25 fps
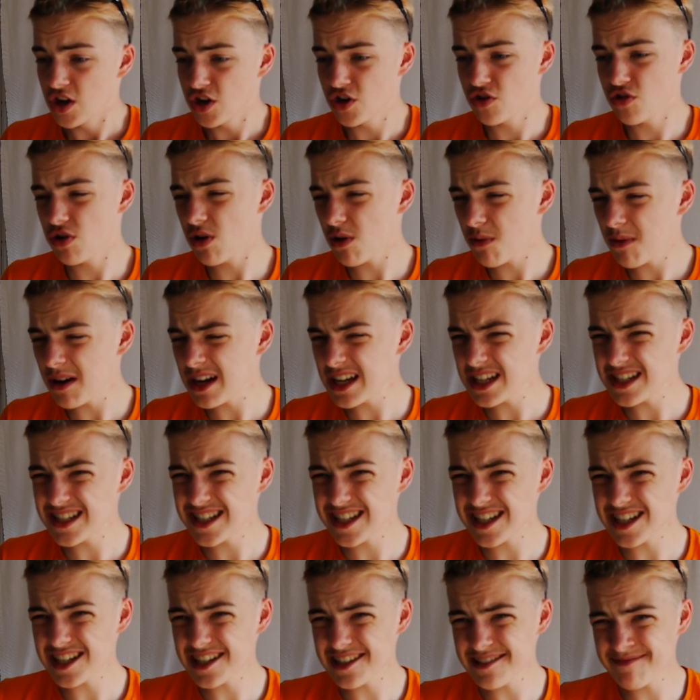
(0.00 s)

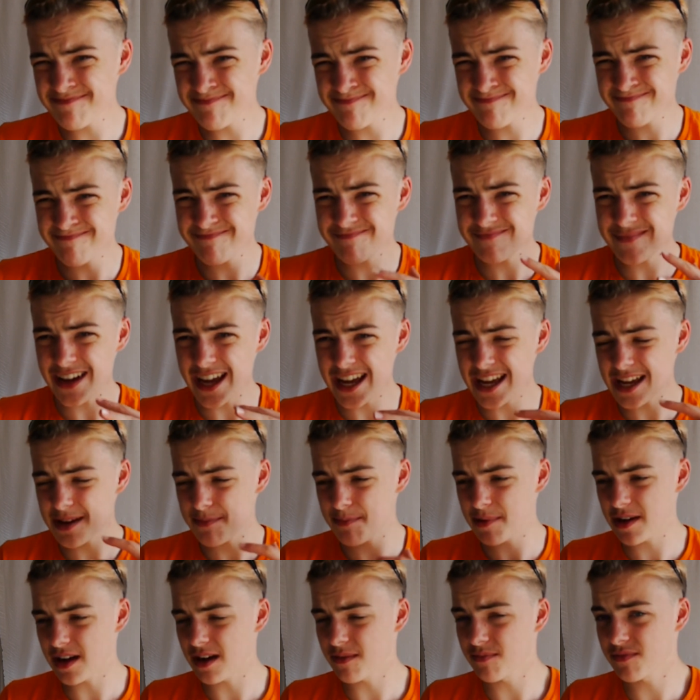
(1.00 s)
Croatia?
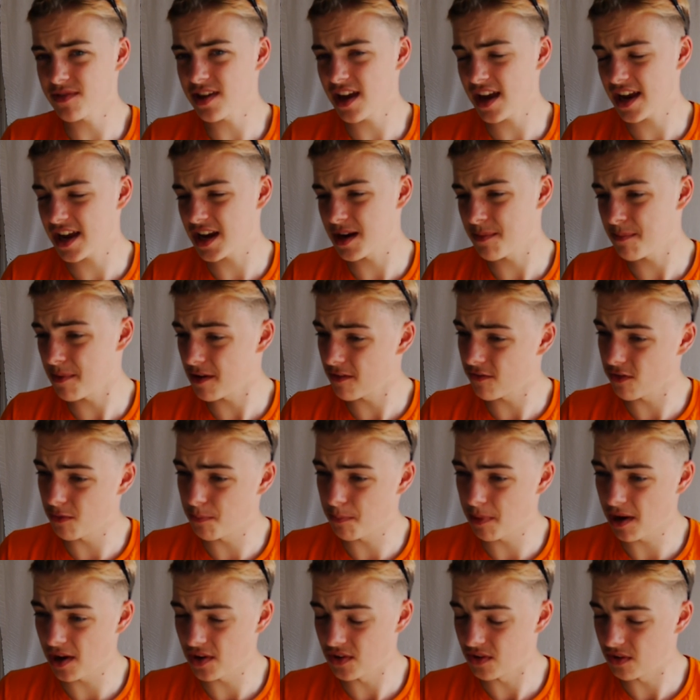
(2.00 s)
Maybe. I'm taking a bit of a
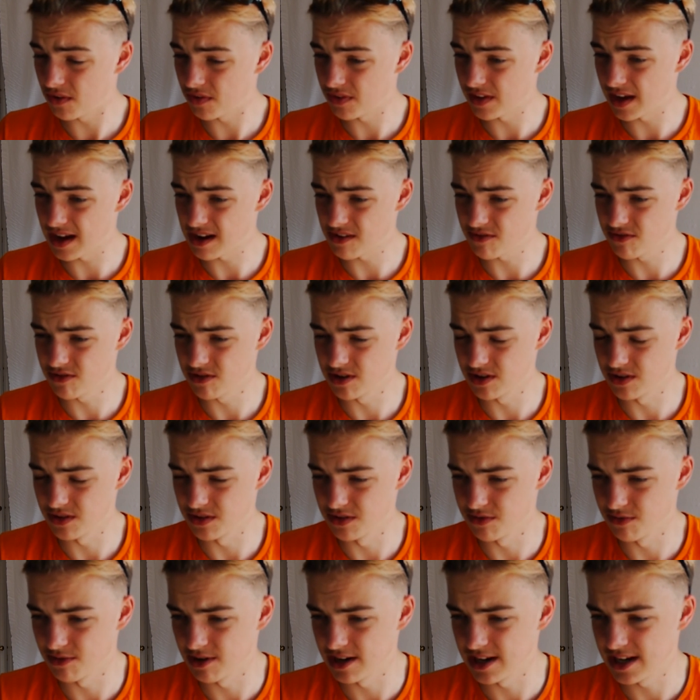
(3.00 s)
punt on that
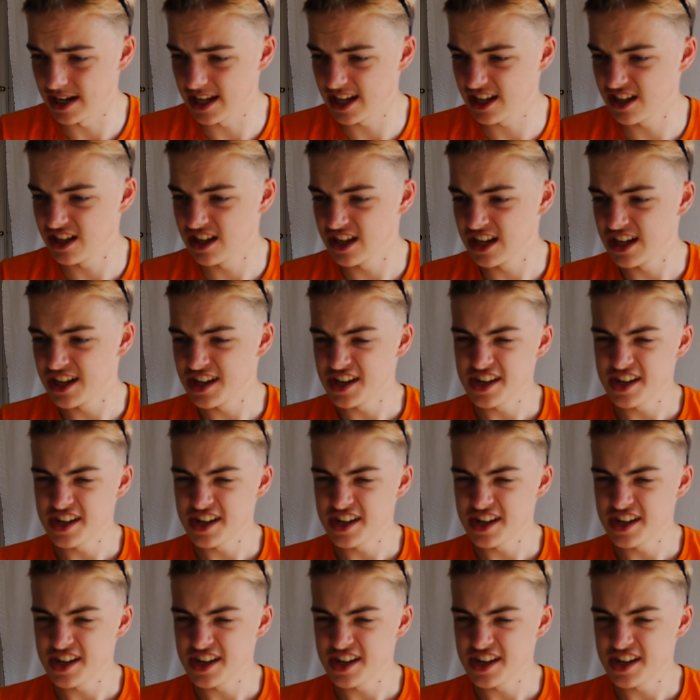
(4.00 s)
run, really.